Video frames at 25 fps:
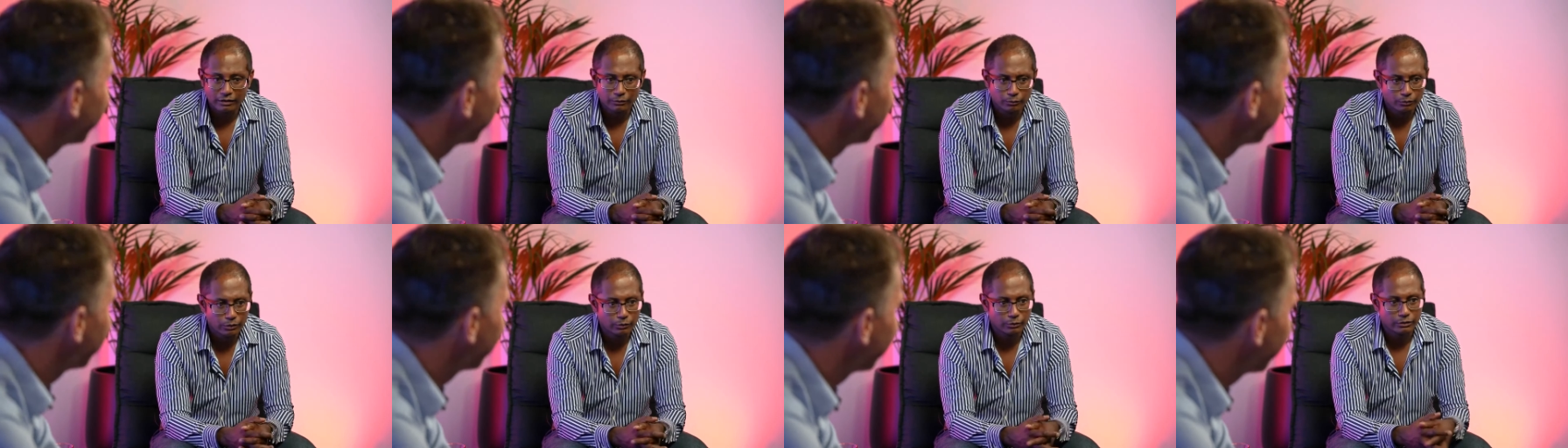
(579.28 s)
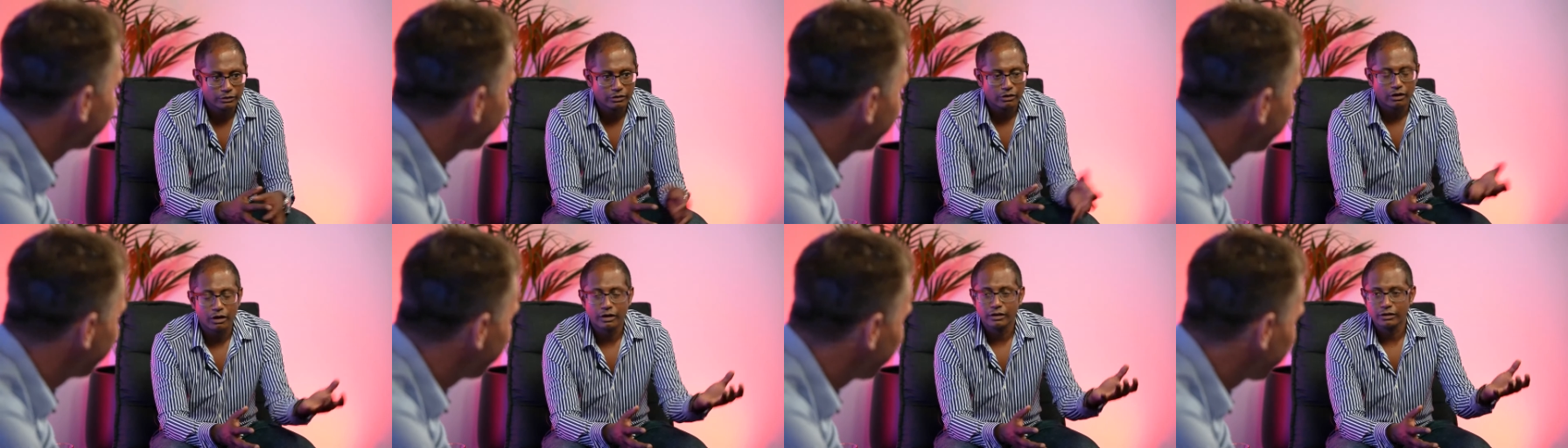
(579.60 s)
with
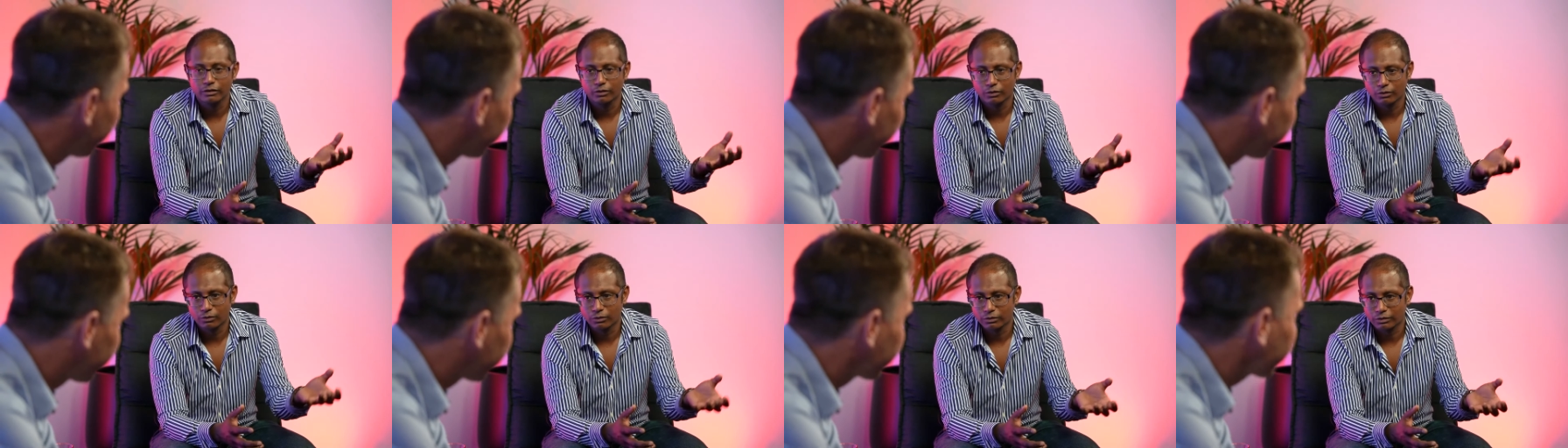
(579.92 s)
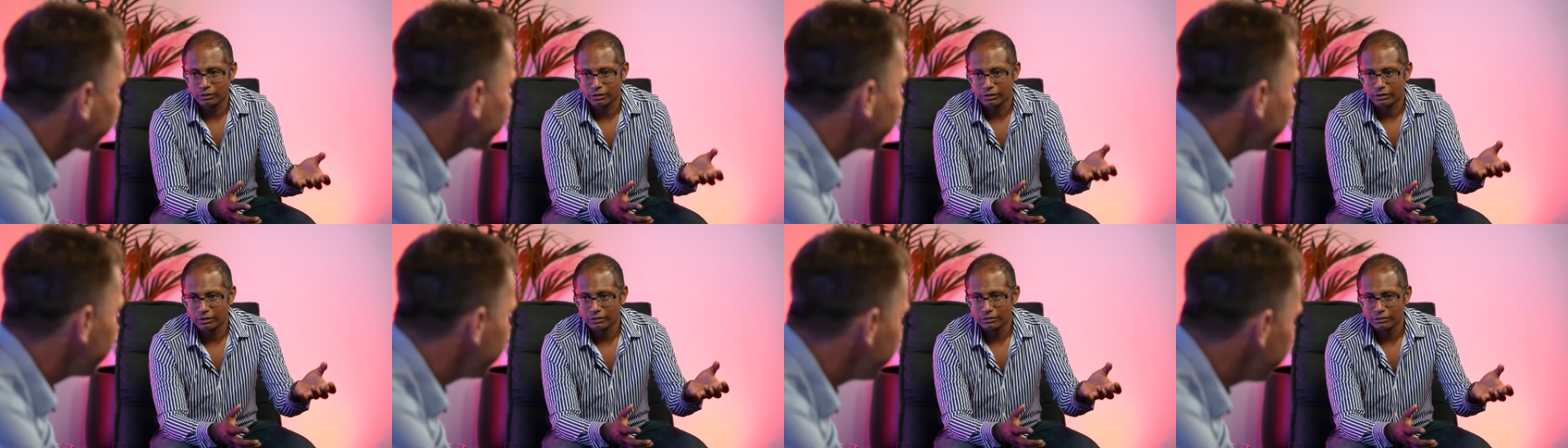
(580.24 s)
Kainga
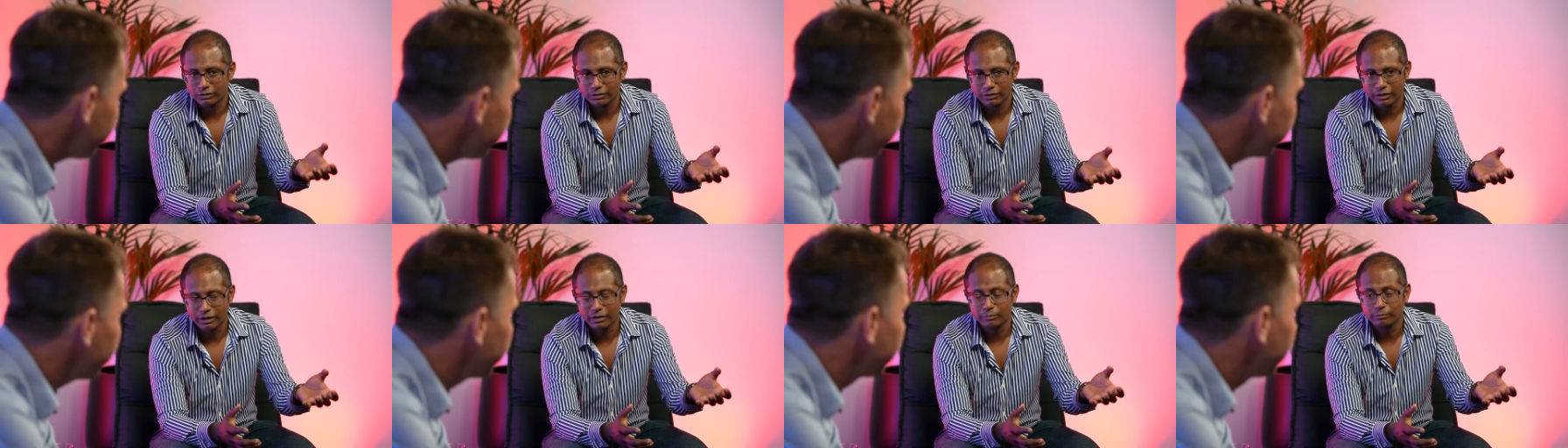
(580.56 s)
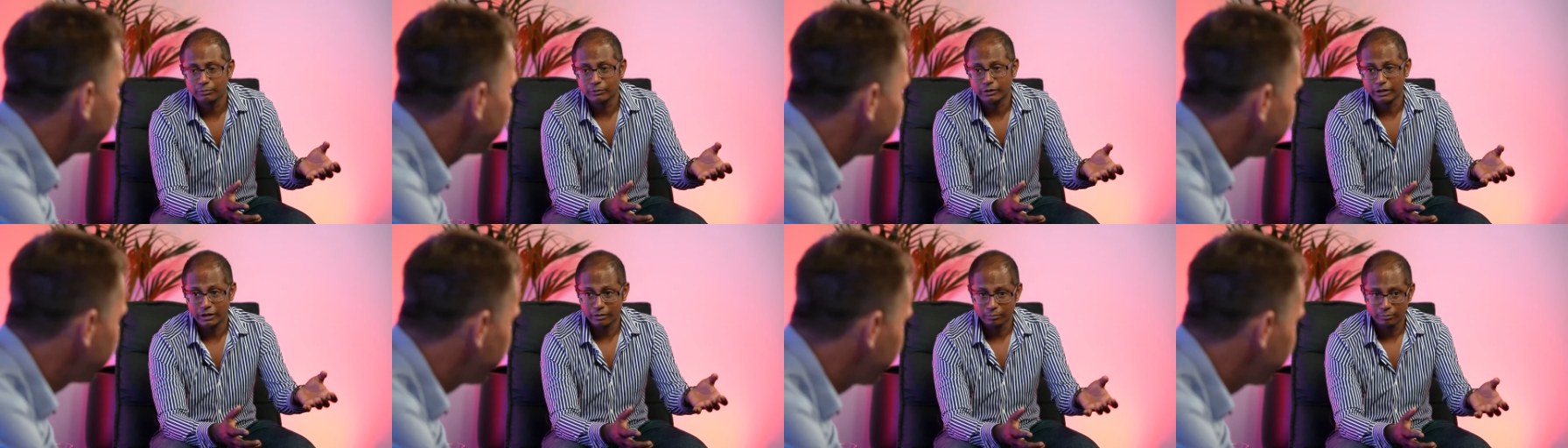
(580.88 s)
Ora,
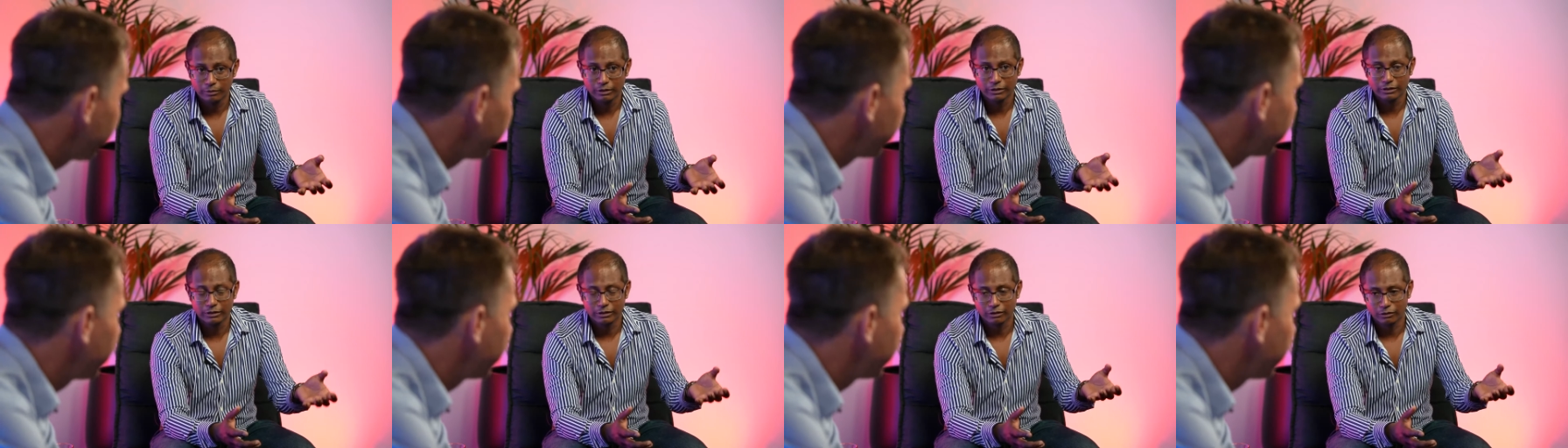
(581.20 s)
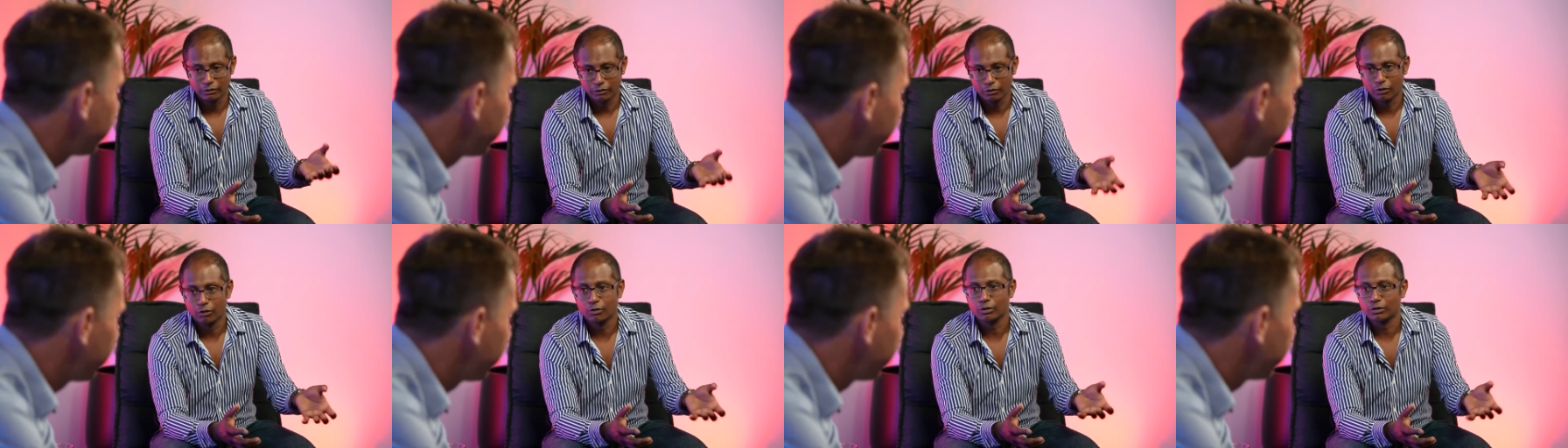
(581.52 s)
they're building a
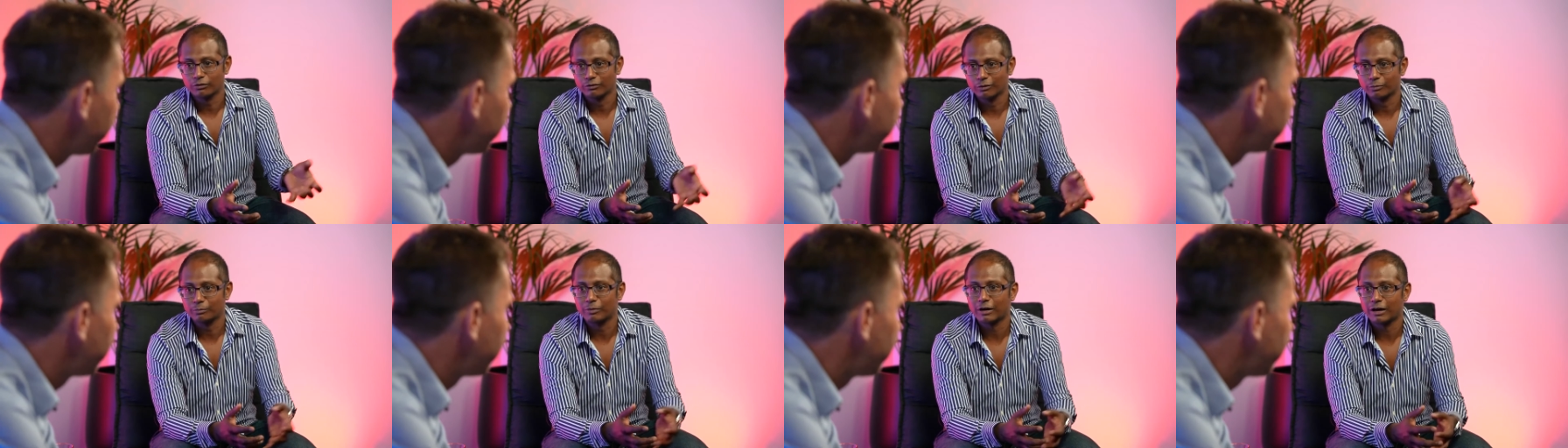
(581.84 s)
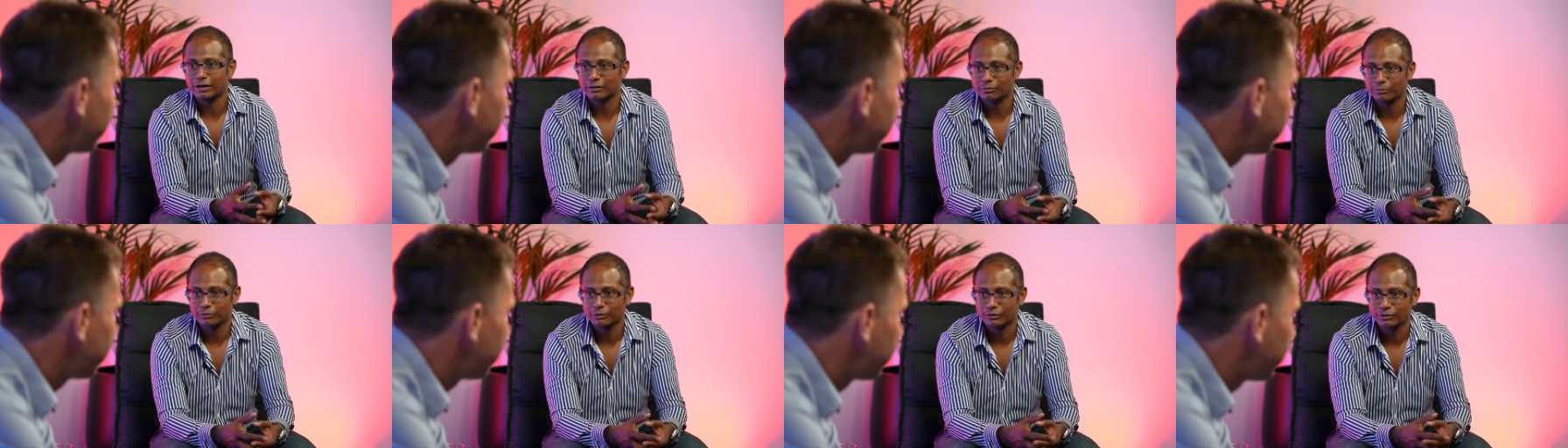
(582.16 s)
lot of
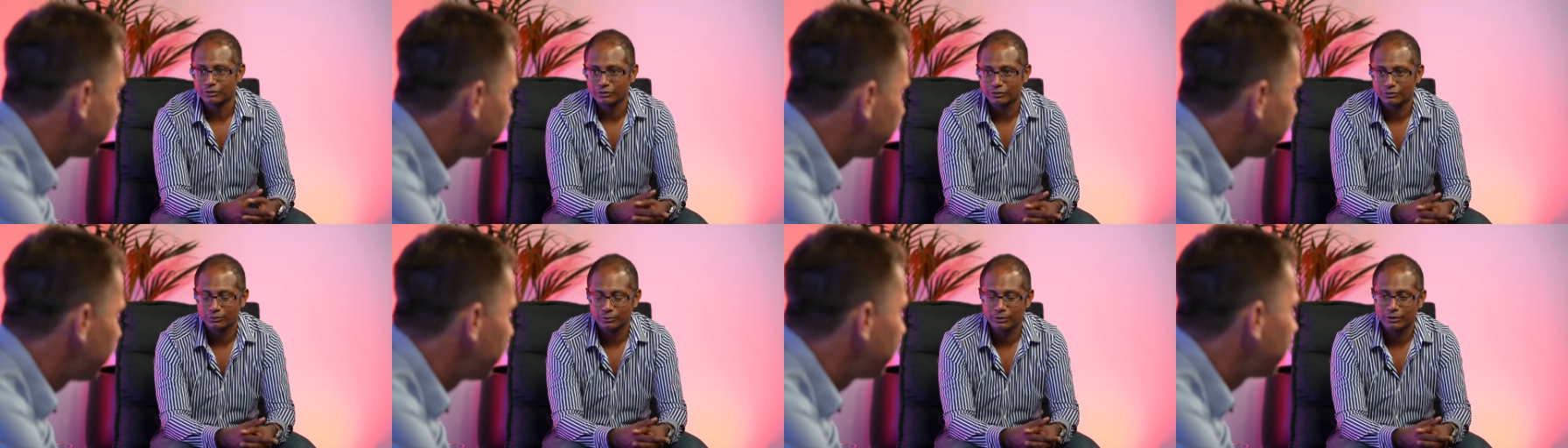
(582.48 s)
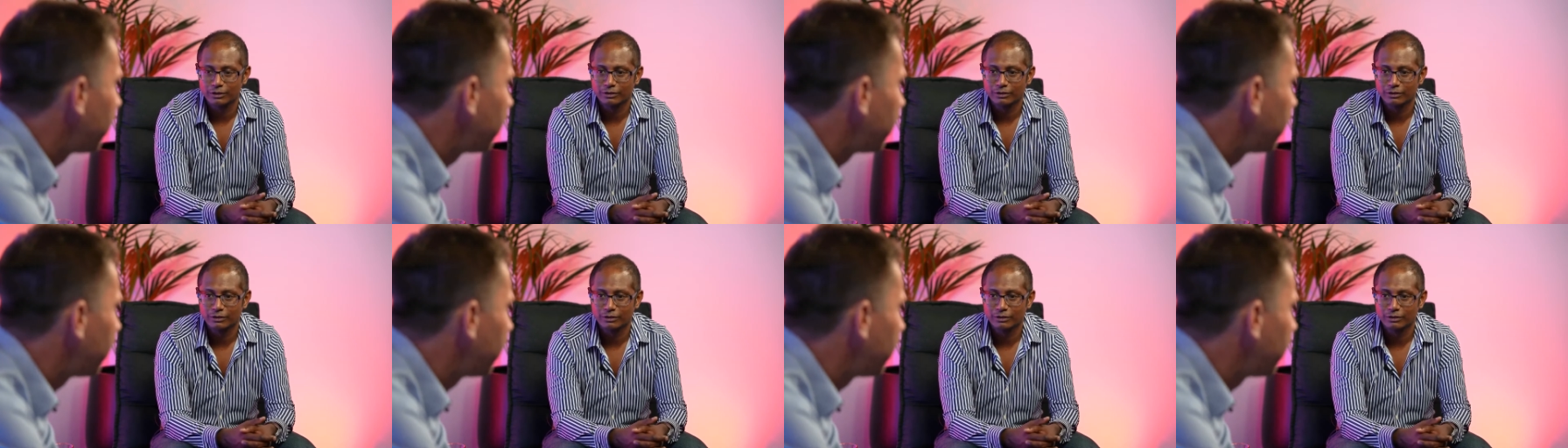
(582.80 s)
apartments as well.